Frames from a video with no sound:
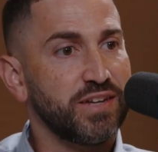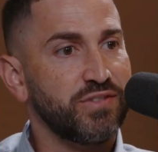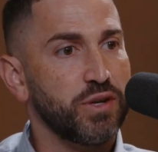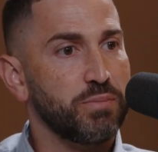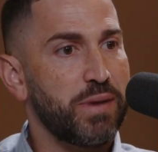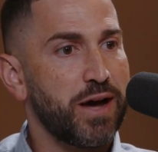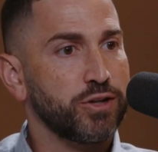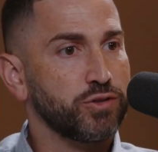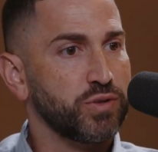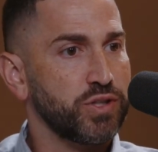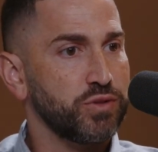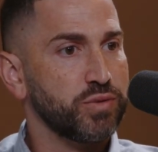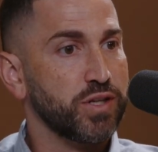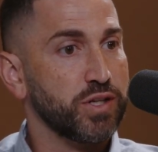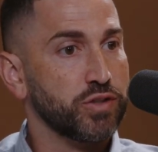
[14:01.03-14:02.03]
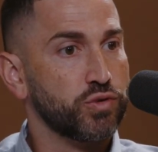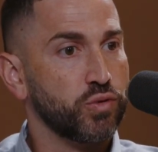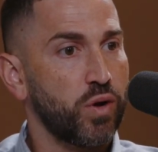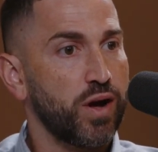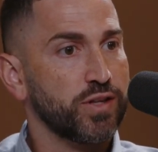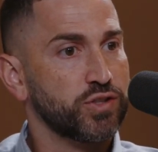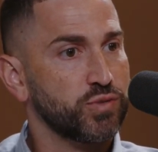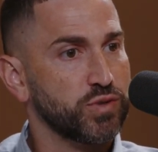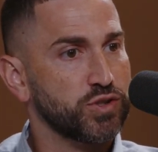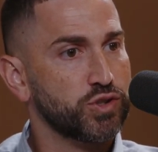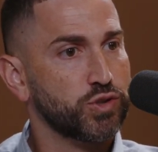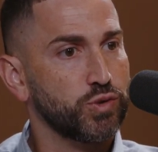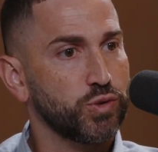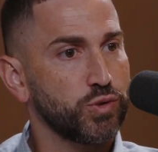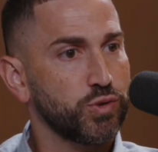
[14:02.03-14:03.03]
even a boundary you can cross with
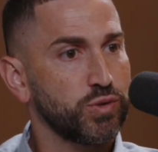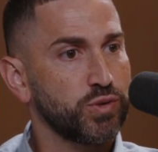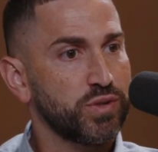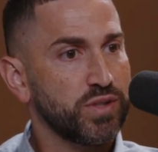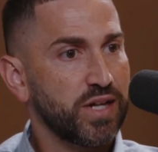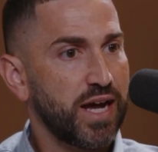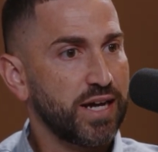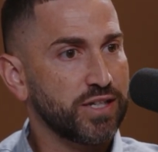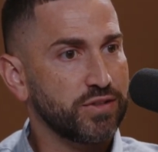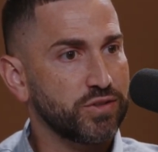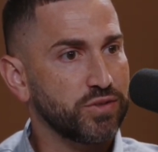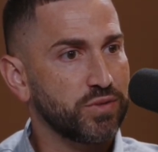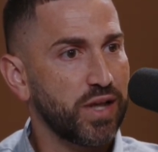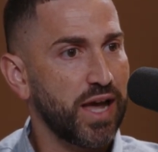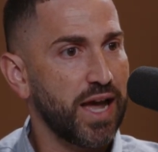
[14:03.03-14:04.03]
school? How do you do that?